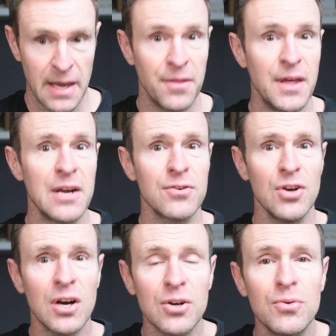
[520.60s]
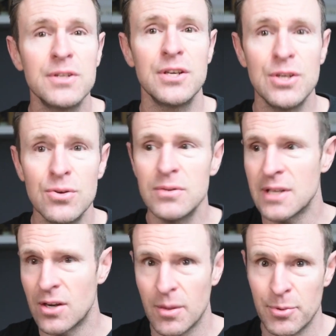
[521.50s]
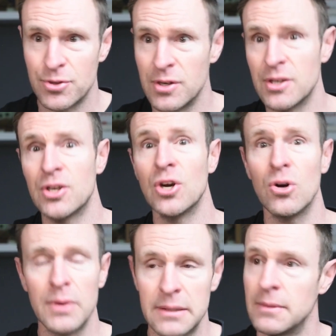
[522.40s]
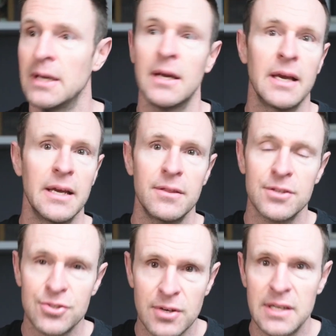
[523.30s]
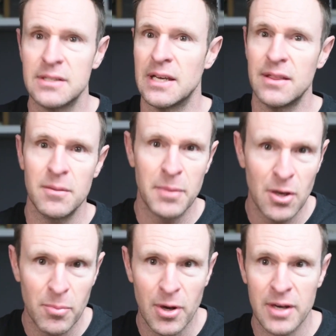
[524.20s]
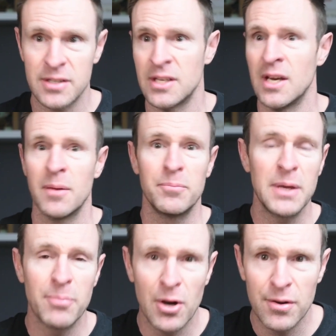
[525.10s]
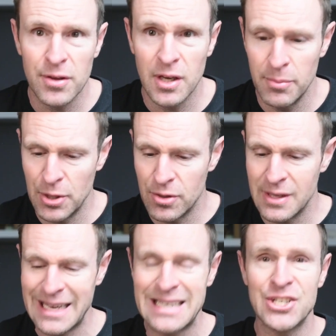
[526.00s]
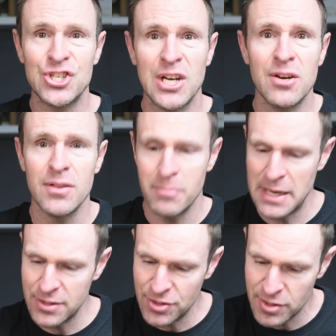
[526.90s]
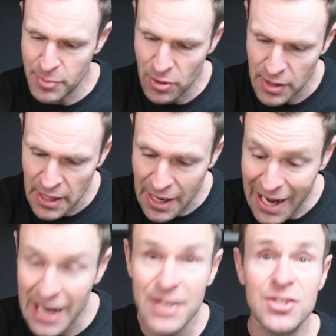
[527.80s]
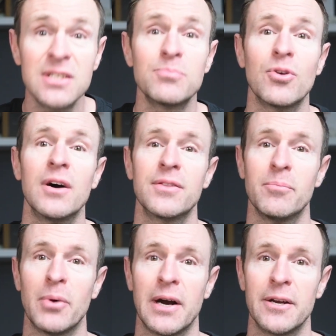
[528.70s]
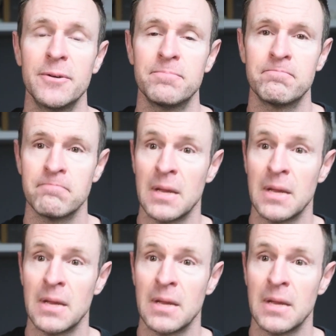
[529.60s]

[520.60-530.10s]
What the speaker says: and they are not going to use that opportunity to go and hit the streets, hit the mailbox, be a part of the community, and share the message about, I just brought the buyer.